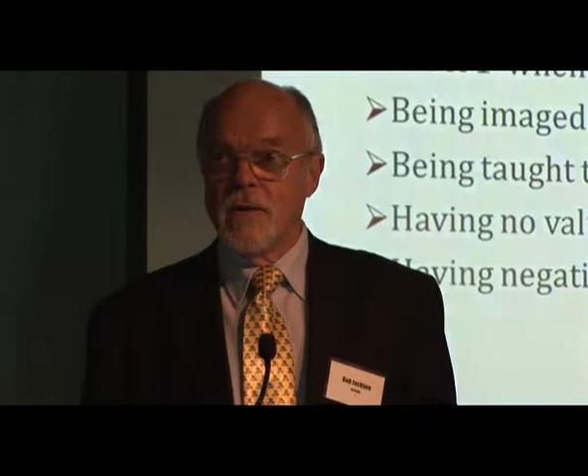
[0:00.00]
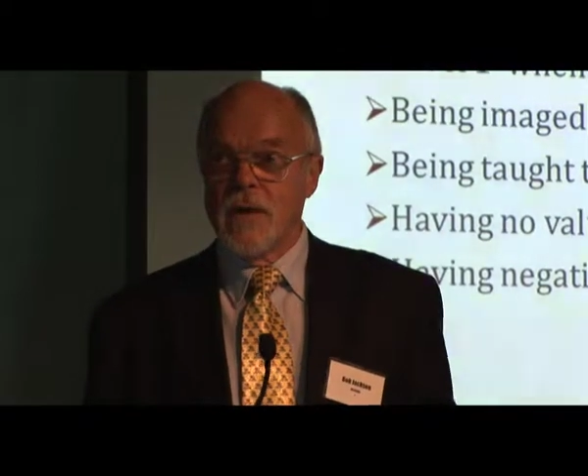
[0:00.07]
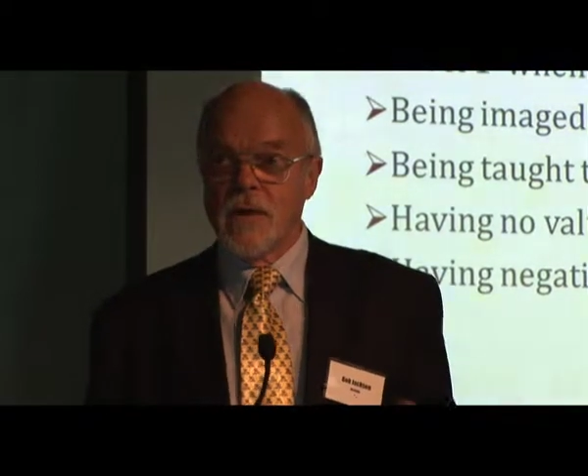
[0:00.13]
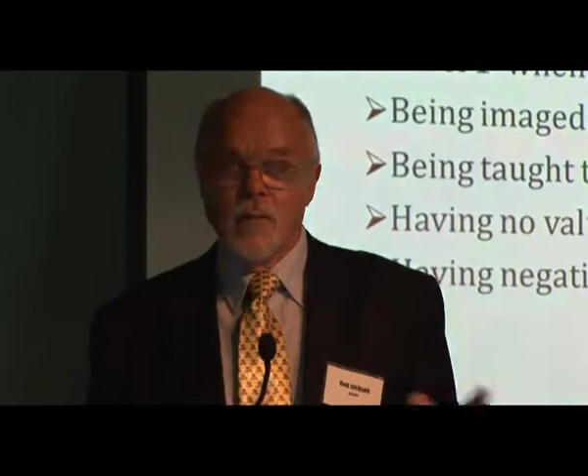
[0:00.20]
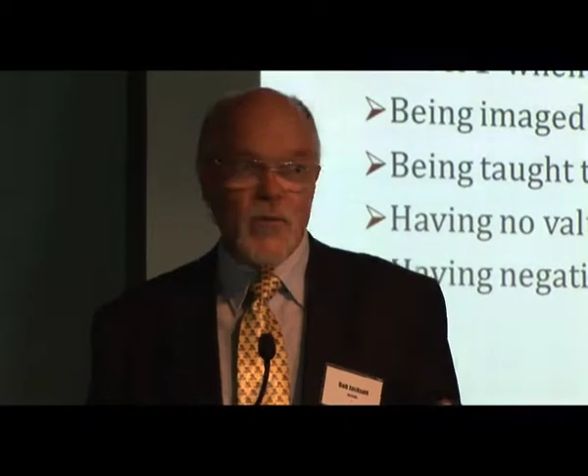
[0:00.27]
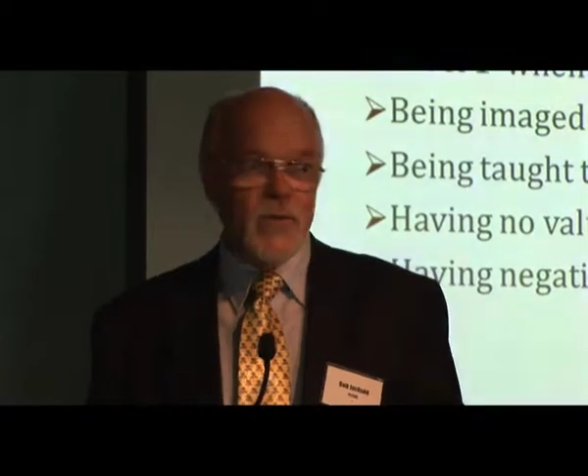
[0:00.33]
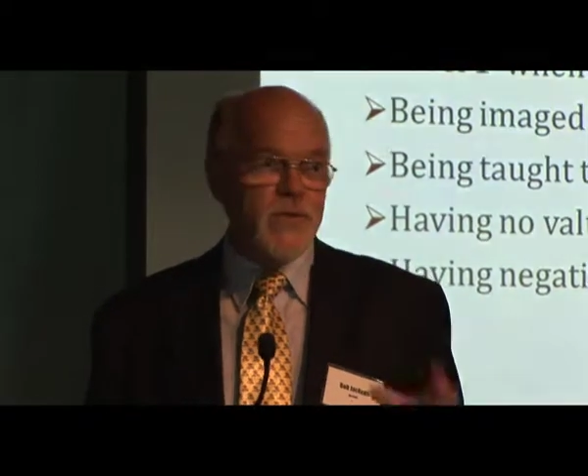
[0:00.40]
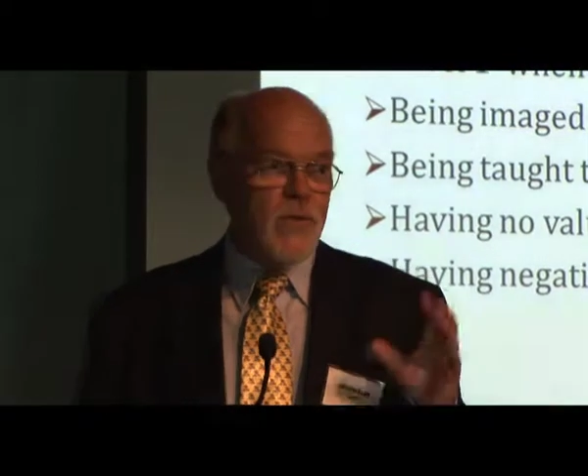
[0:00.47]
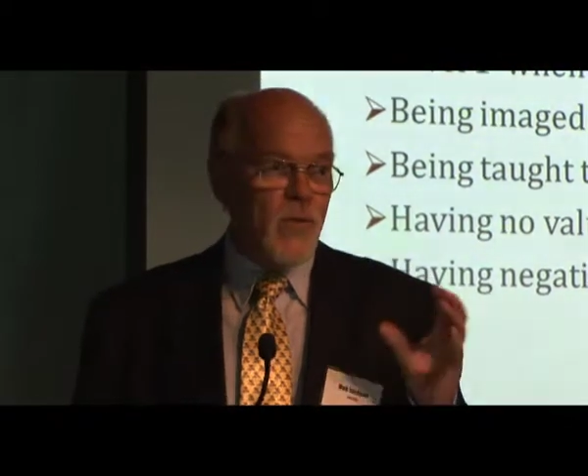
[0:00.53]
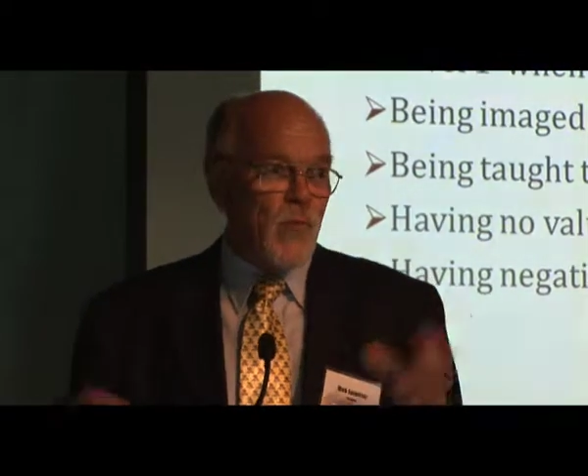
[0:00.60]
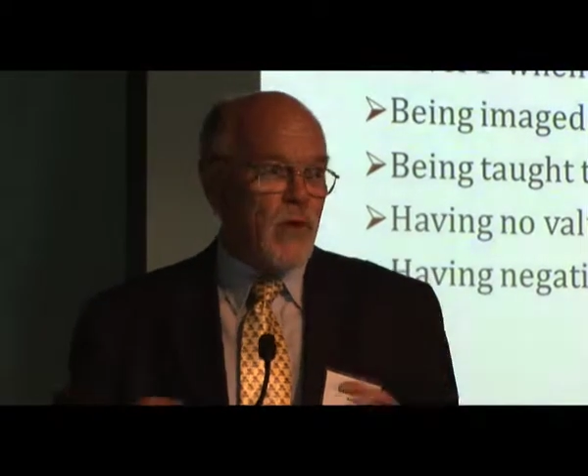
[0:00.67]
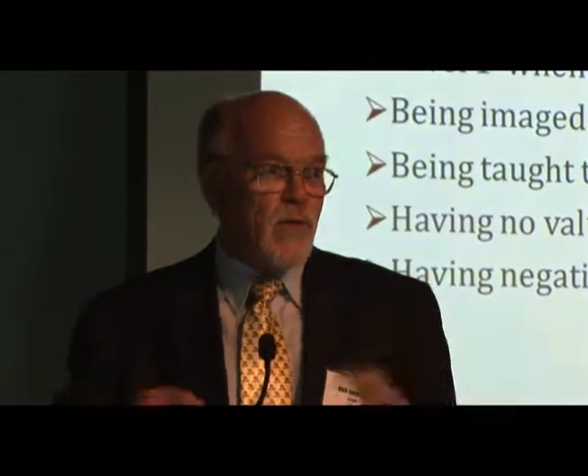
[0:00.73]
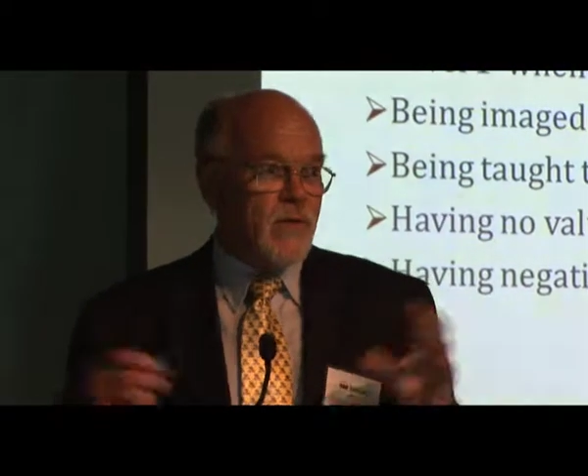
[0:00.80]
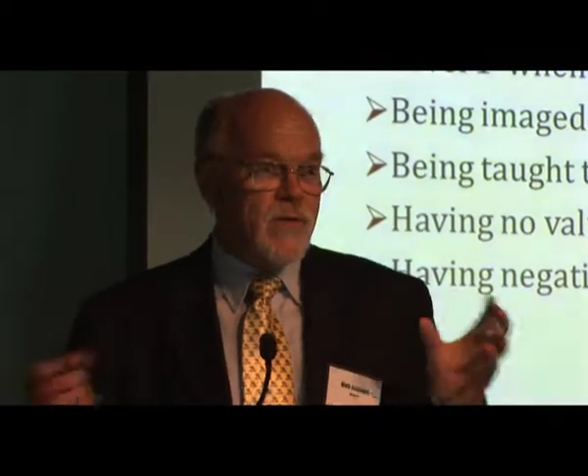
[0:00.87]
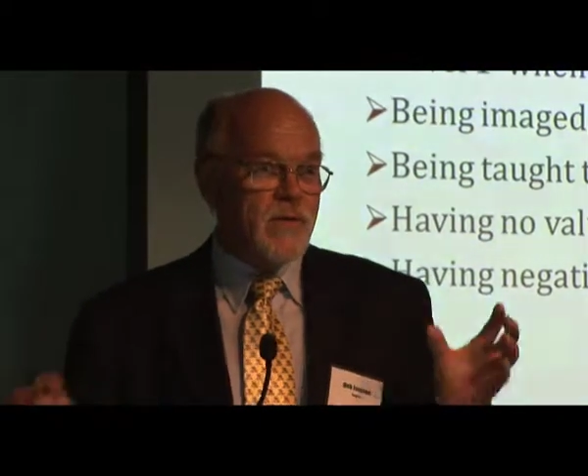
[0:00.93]
In other words,
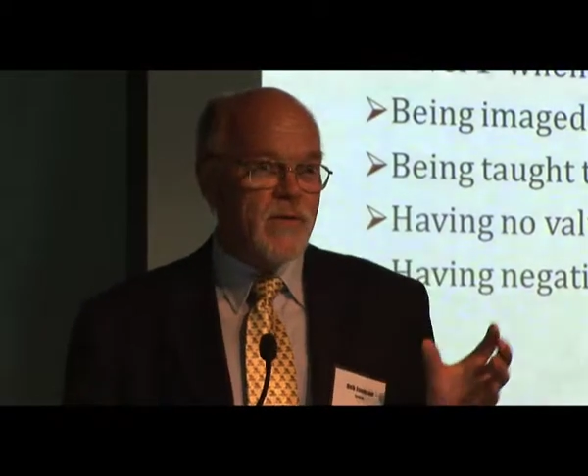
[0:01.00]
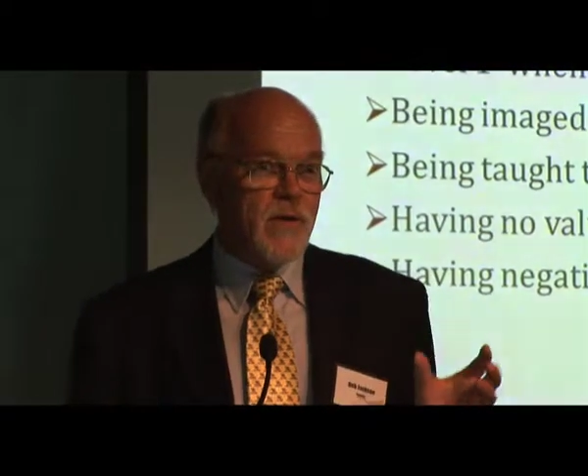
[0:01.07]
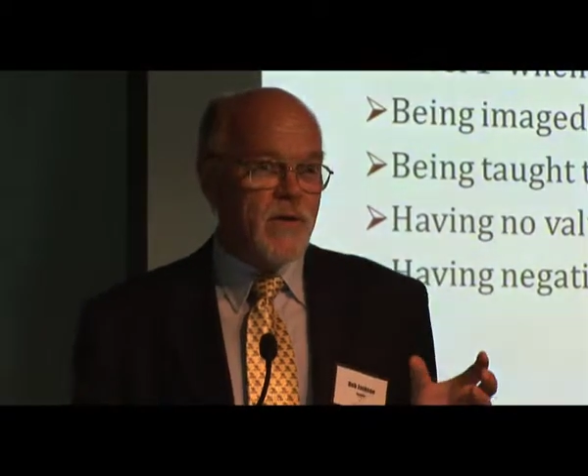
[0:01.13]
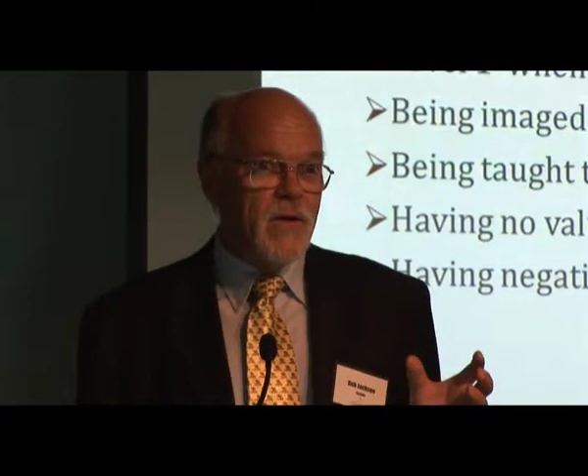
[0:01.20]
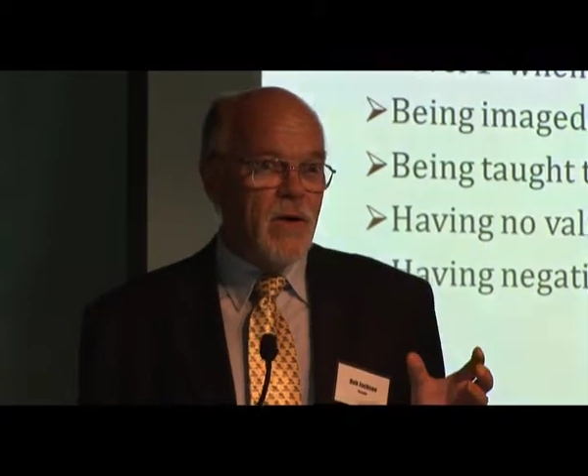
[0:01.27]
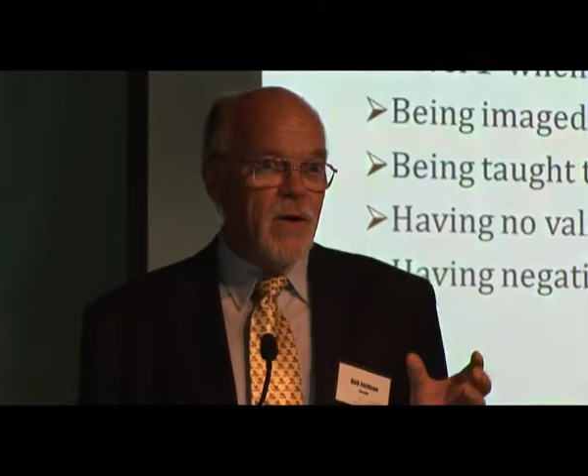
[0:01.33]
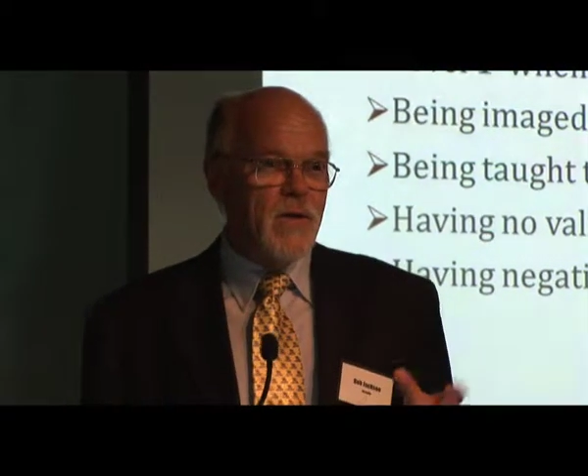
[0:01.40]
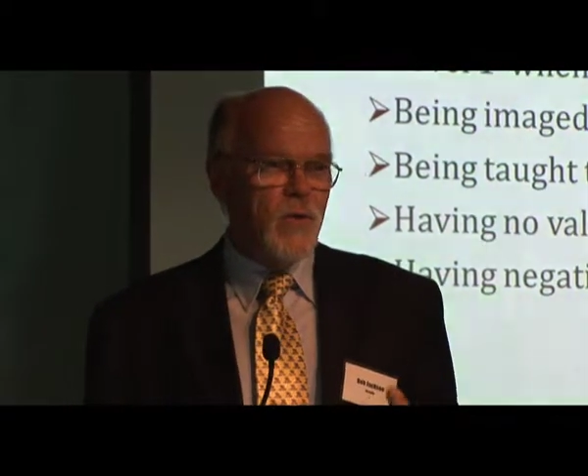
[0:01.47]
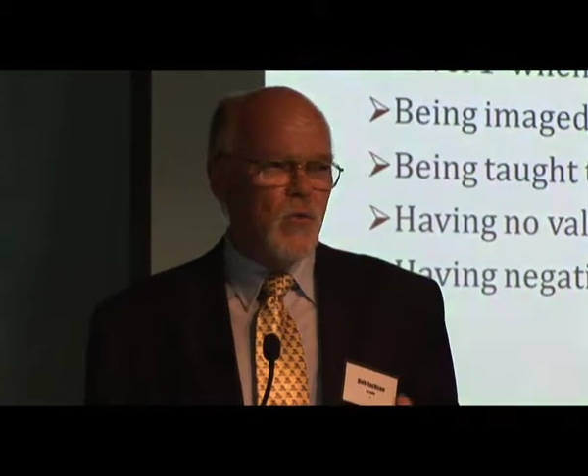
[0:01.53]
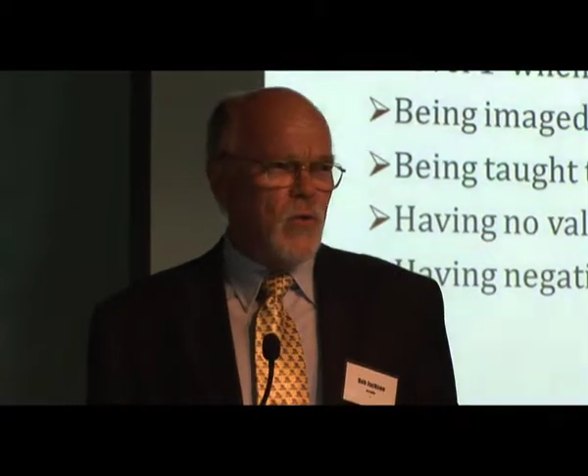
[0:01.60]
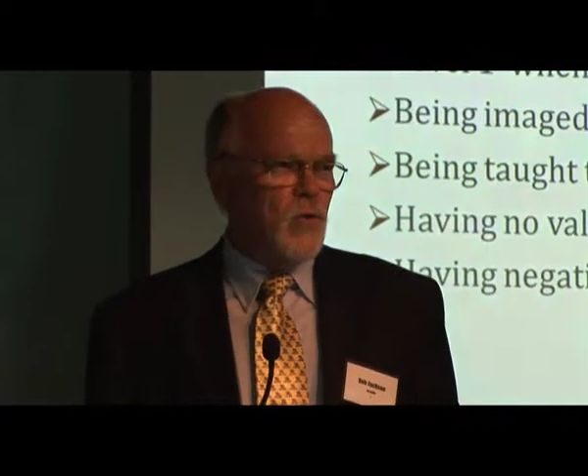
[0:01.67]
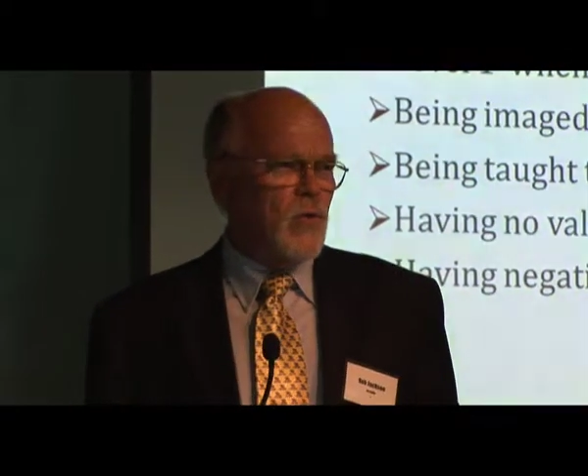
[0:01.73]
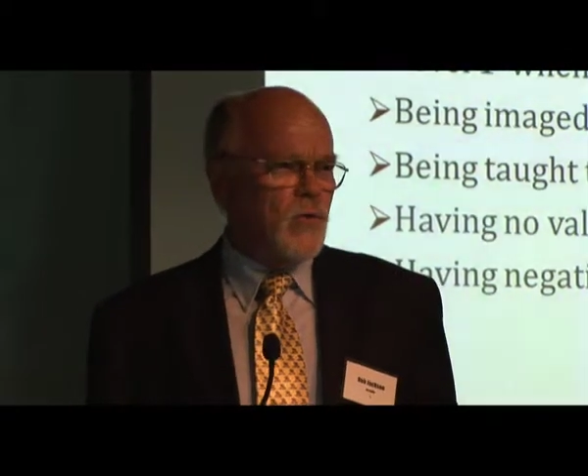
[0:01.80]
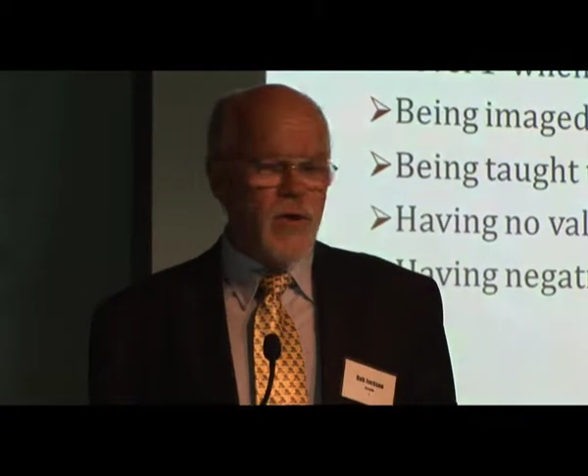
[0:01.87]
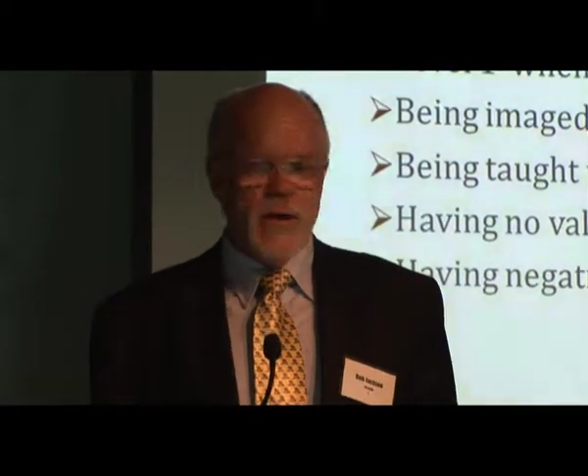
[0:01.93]
someone else. I think
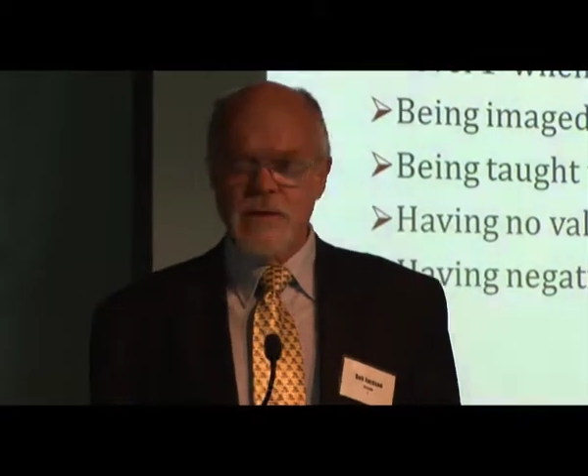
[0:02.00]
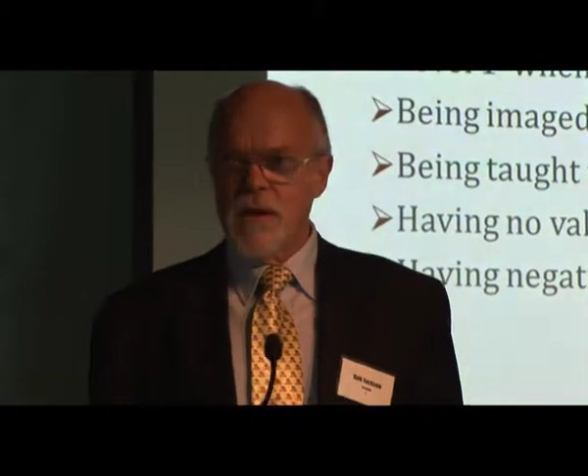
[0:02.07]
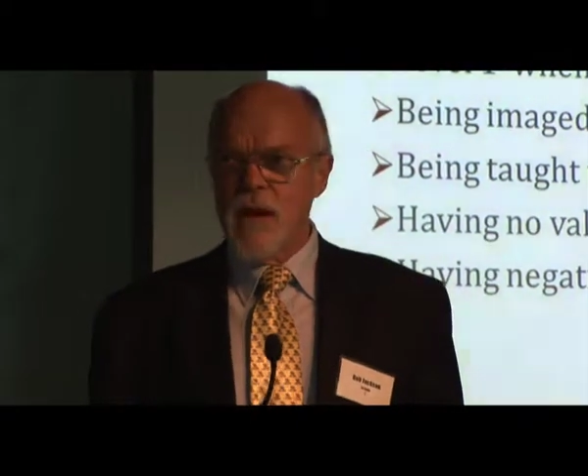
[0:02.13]
we'd all like